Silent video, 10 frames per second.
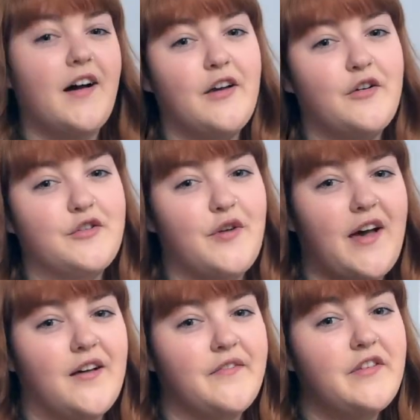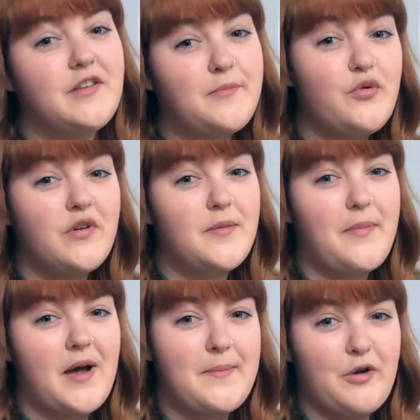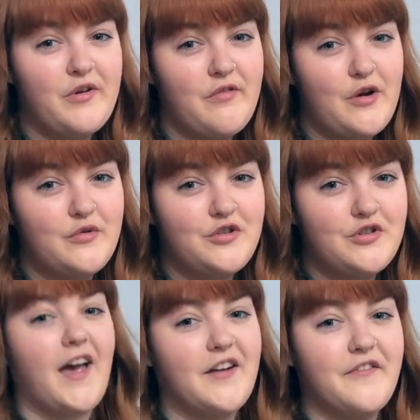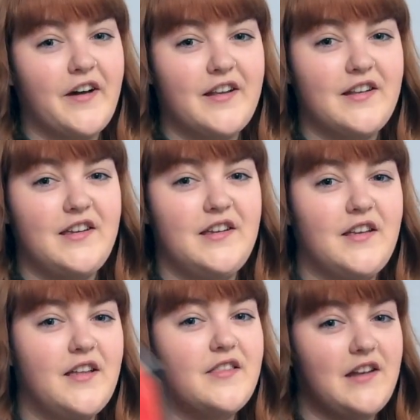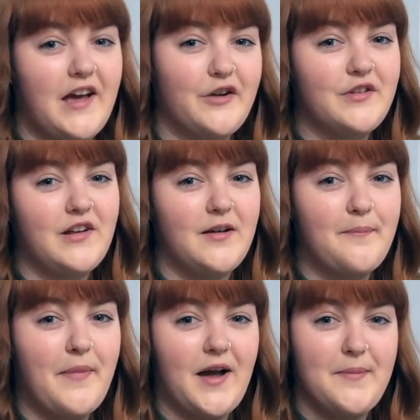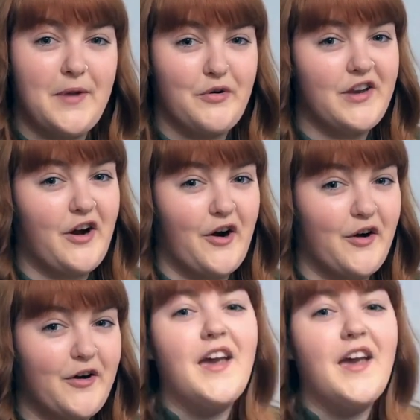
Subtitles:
I also have Spook by Mary Roach, and finally The Liars Club by Mary Carr.